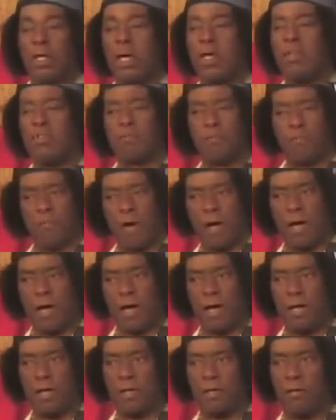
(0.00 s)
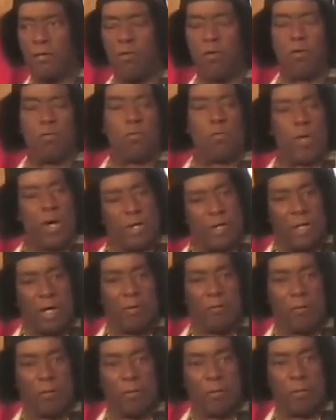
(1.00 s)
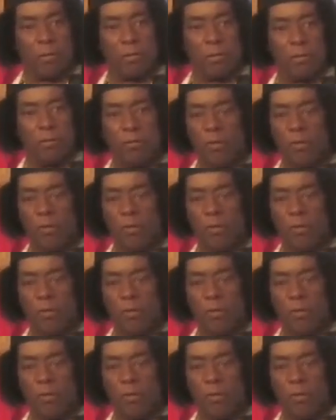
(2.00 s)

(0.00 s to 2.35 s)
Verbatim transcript: And it's fine on one level